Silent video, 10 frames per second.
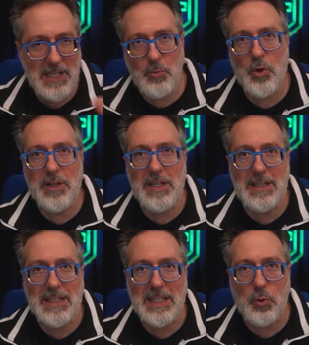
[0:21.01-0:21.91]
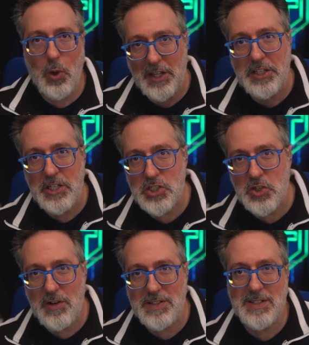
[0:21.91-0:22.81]
anyone in the quality
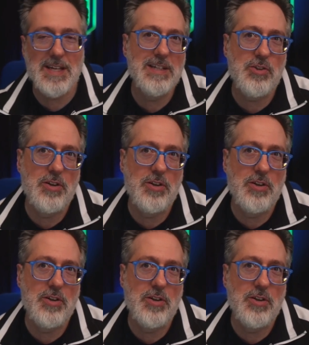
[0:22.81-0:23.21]
assurance and test